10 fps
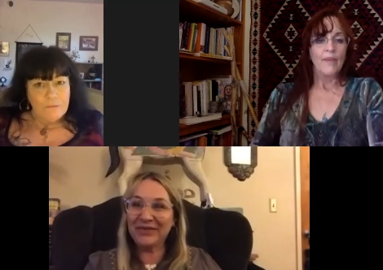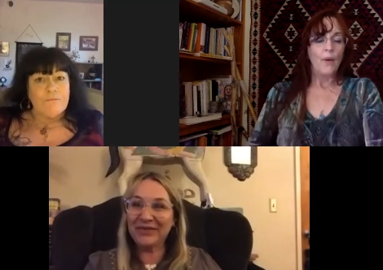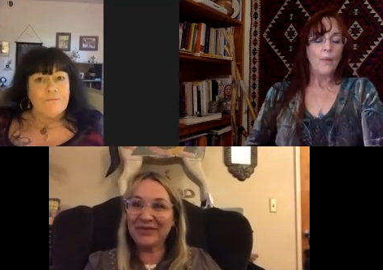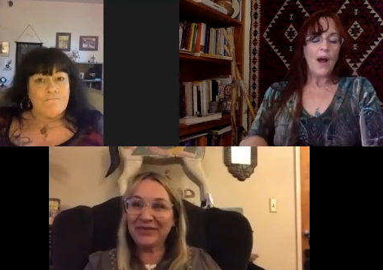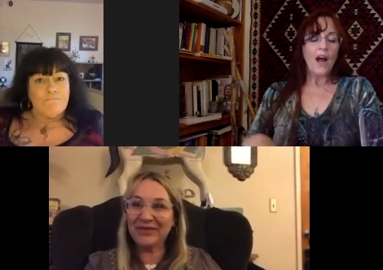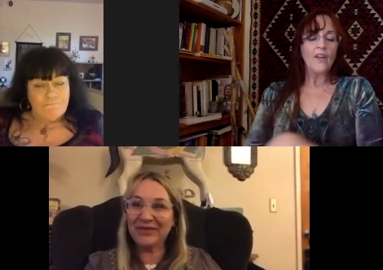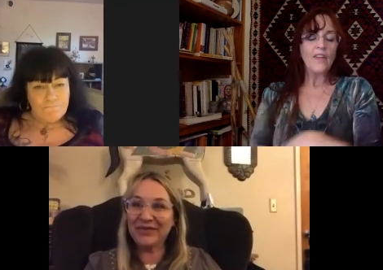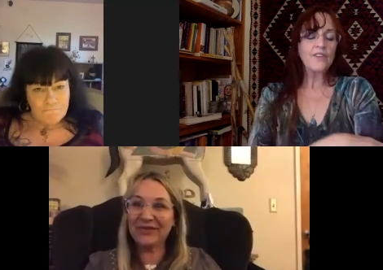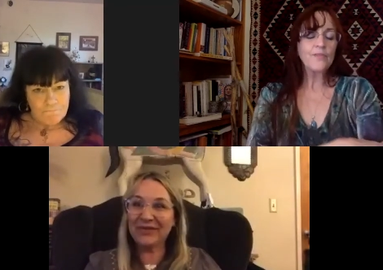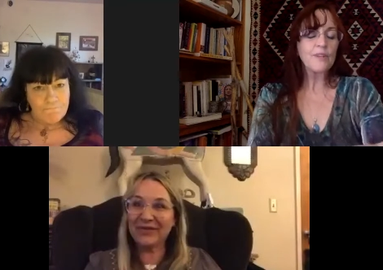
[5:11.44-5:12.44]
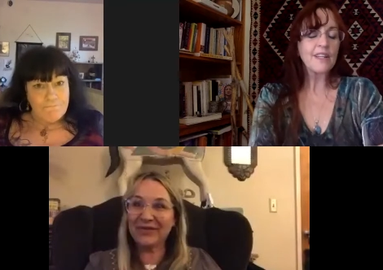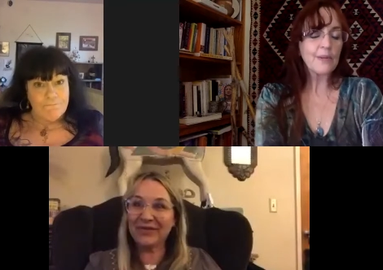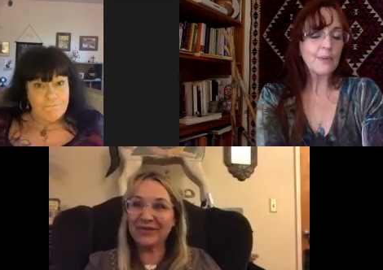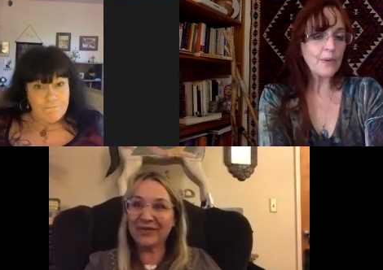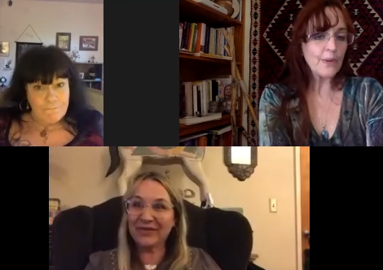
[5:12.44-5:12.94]
Speaker 1: Wow, that's really
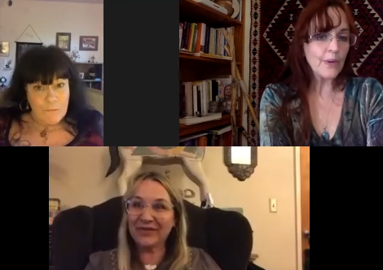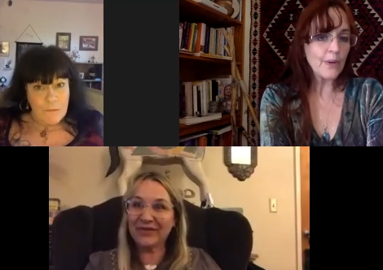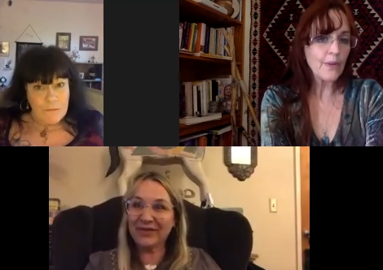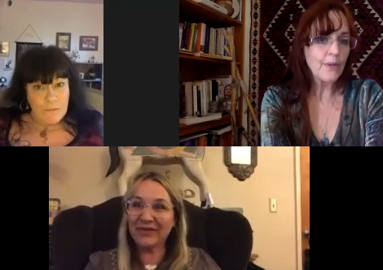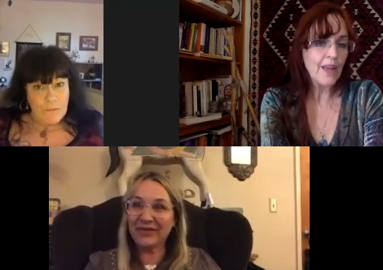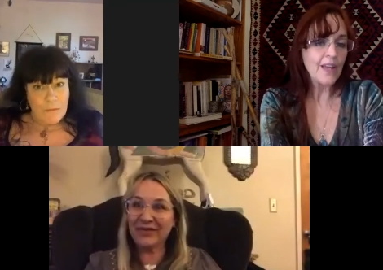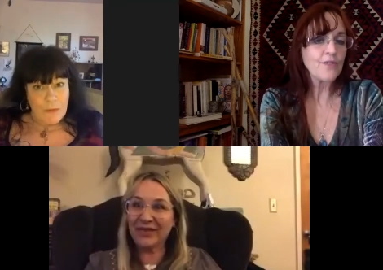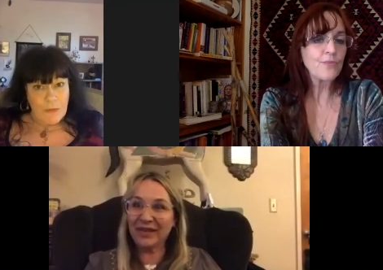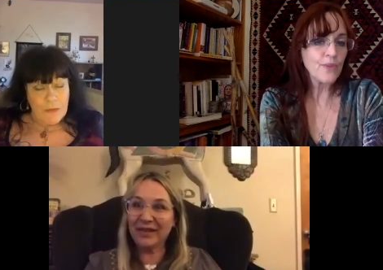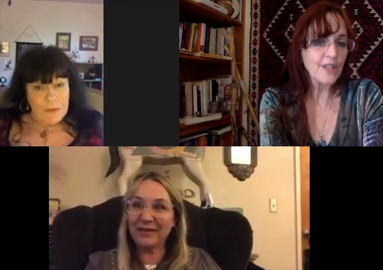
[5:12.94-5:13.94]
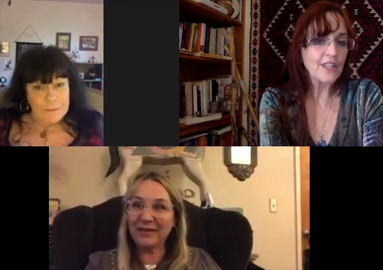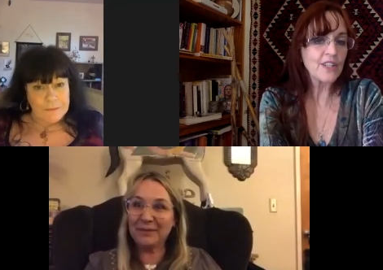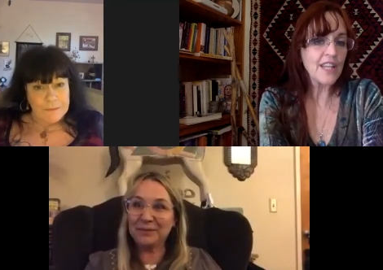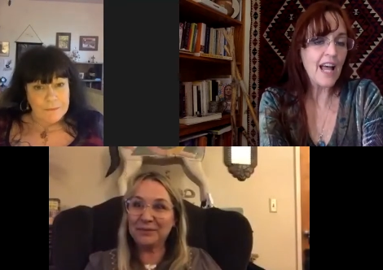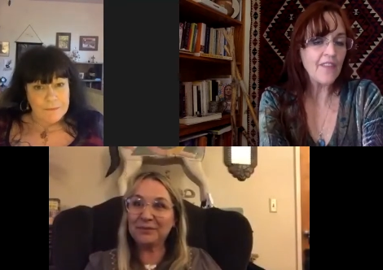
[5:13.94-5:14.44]
cool. That's really
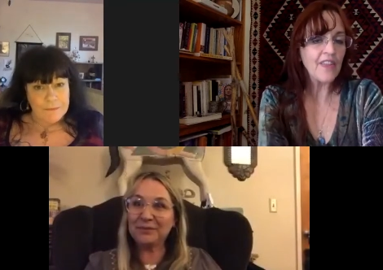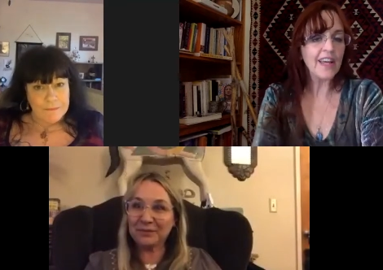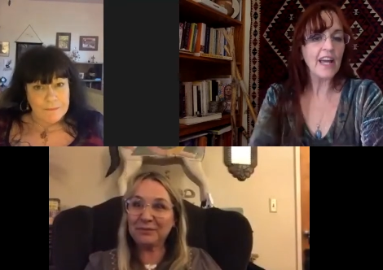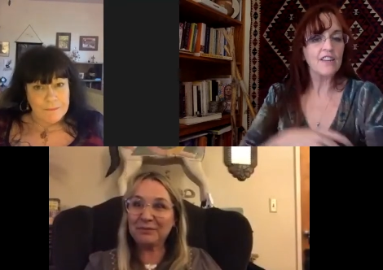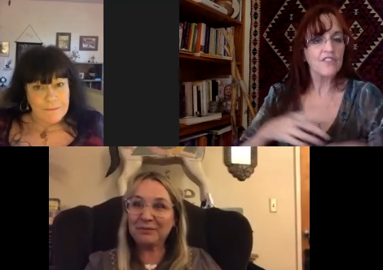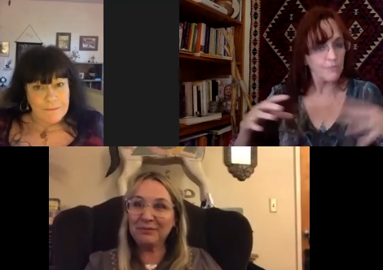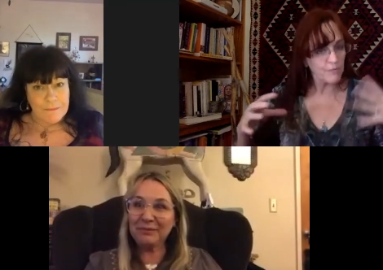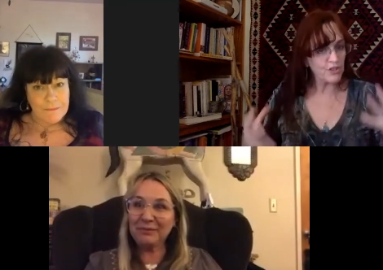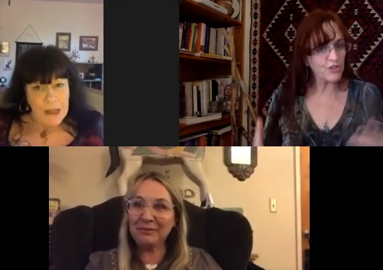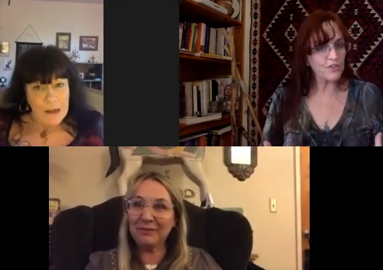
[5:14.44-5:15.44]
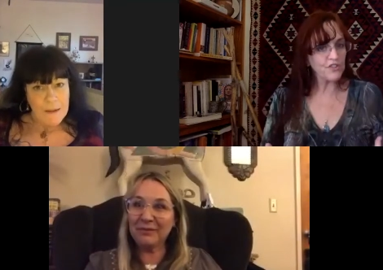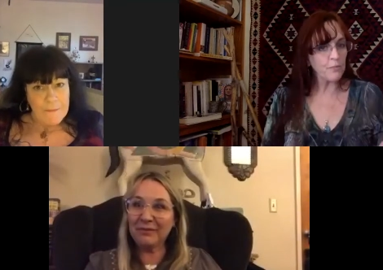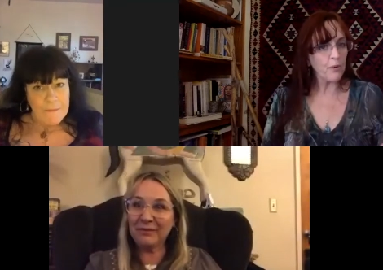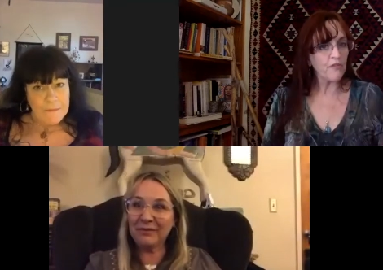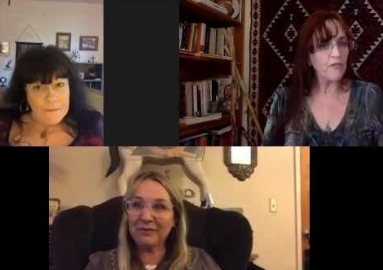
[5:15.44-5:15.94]
good to have that kind of mutual
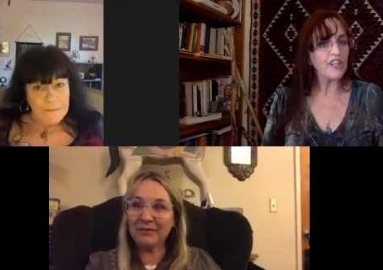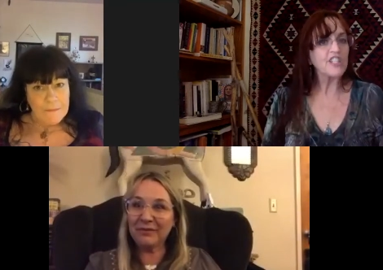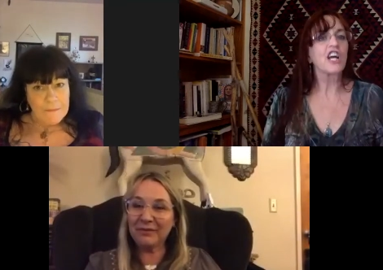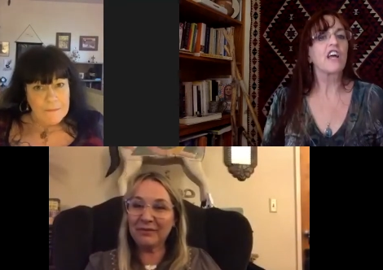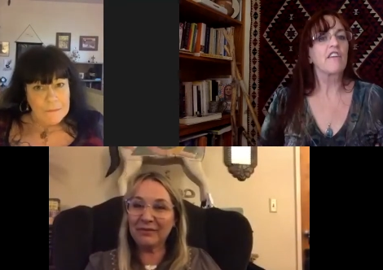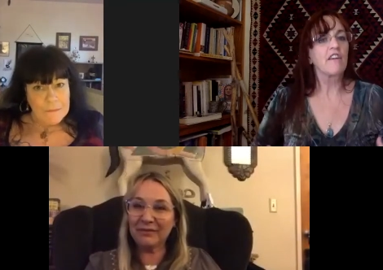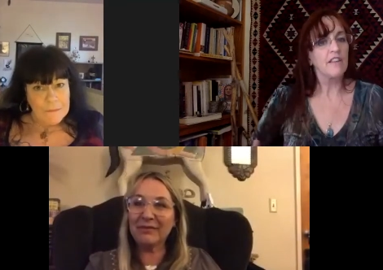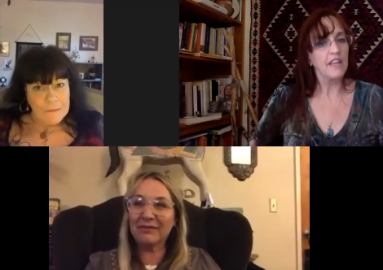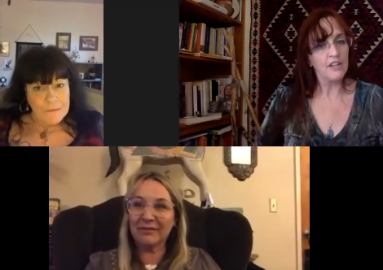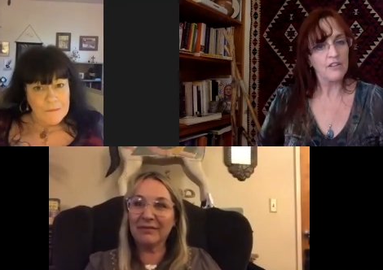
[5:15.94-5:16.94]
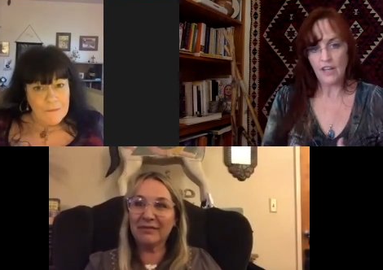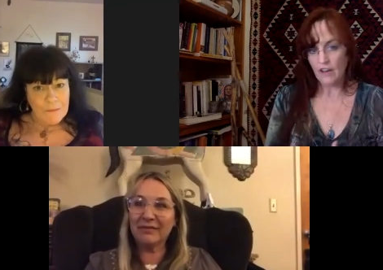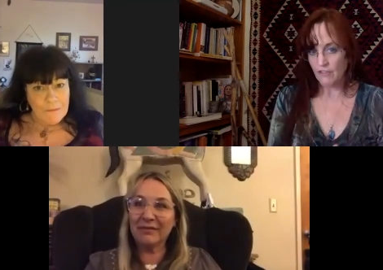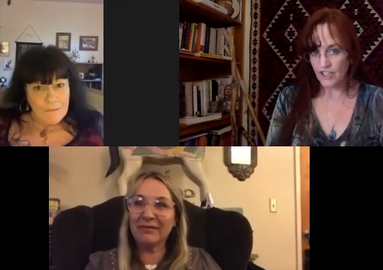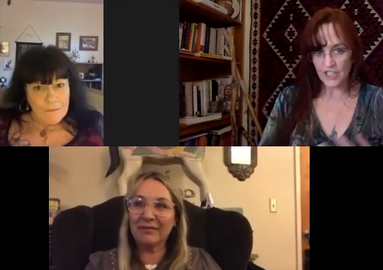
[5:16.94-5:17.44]
support for each other, that you care
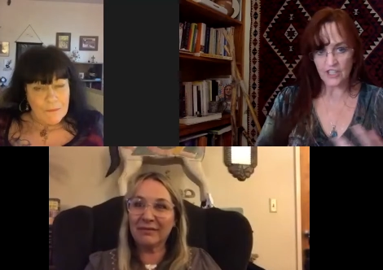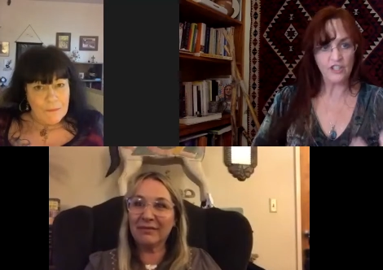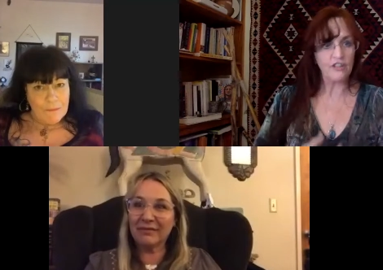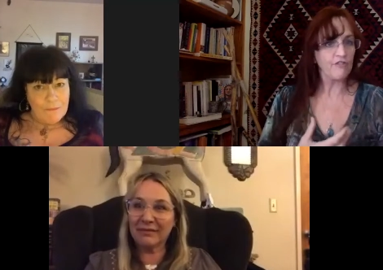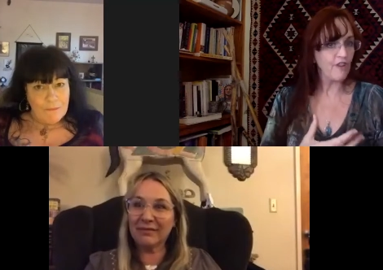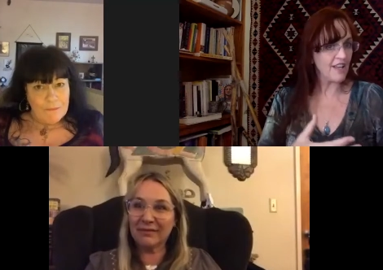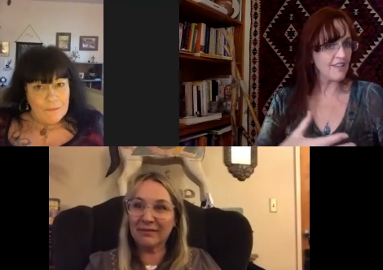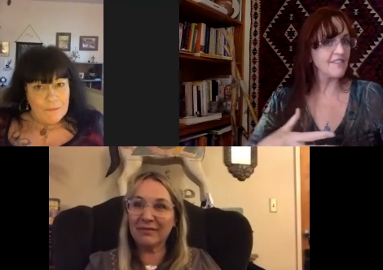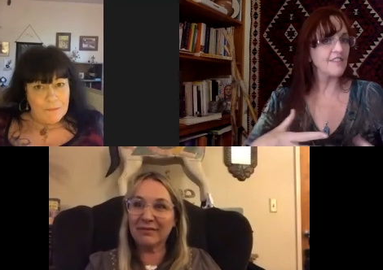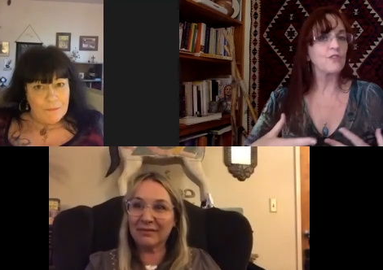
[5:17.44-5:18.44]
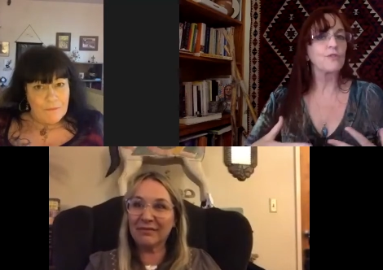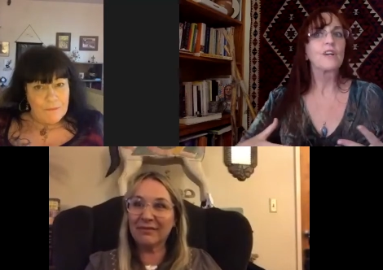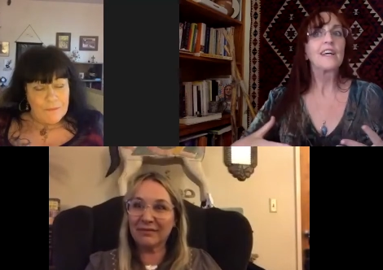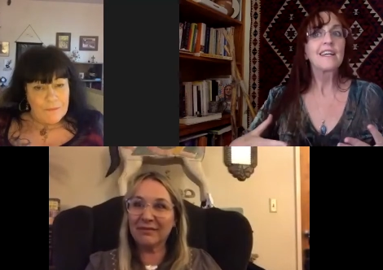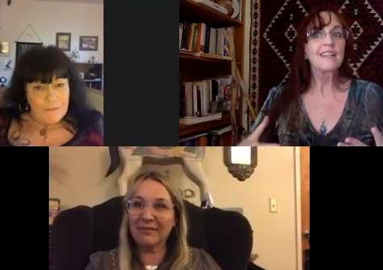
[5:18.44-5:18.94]
for each other, your friends, and you
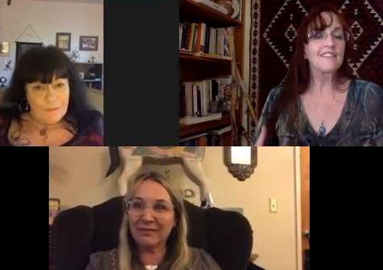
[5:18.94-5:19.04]
can